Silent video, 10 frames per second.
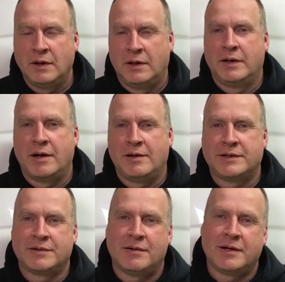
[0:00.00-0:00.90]
Now
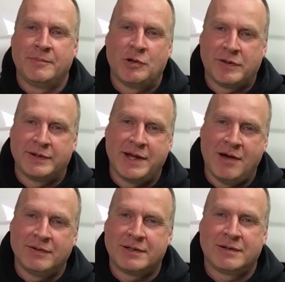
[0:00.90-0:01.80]
let's talk about the
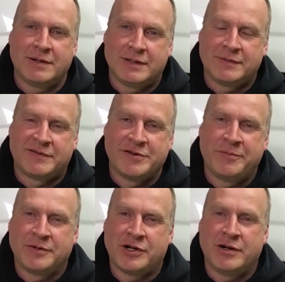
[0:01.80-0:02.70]
downsides of
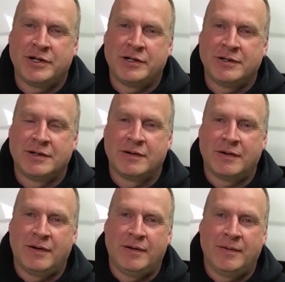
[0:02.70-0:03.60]
superchargers.
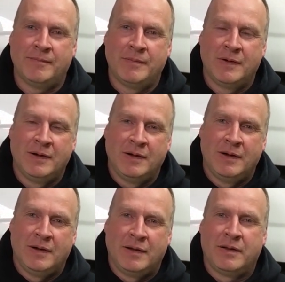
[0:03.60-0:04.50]

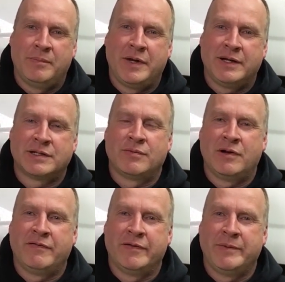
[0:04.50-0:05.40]
The biggest
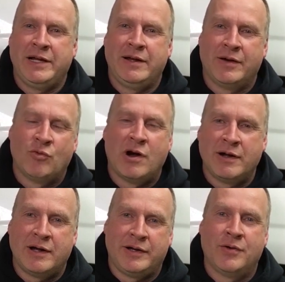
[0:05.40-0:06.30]
one for me, and
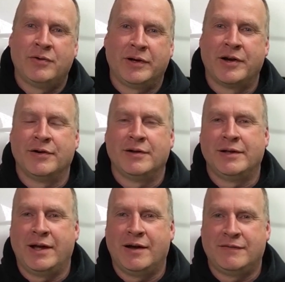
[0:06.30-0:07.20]
why I don't
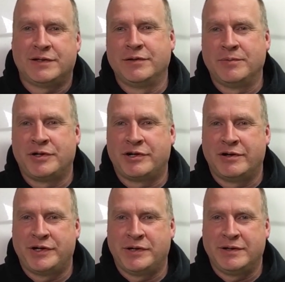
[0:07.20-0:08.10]
currently have a
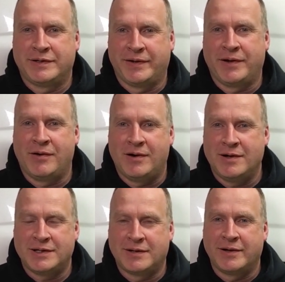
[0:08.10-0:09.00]
supercharger, is the
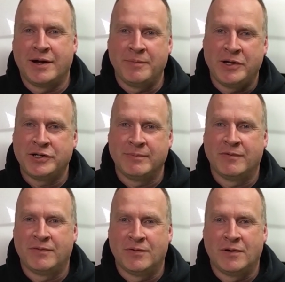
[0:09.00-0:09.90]
cost. Like I mentioned
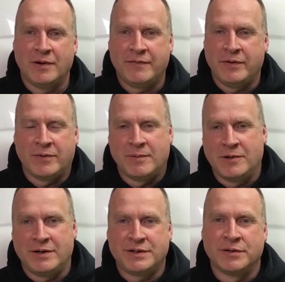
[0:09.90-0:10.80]
before, if you want to
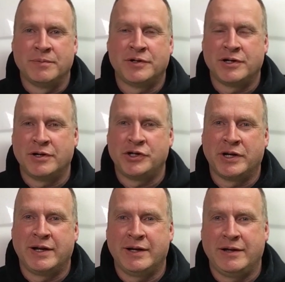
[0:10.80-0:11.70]
buy a supercharger
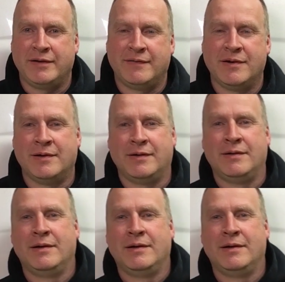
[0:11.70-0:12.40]
kit, you've got to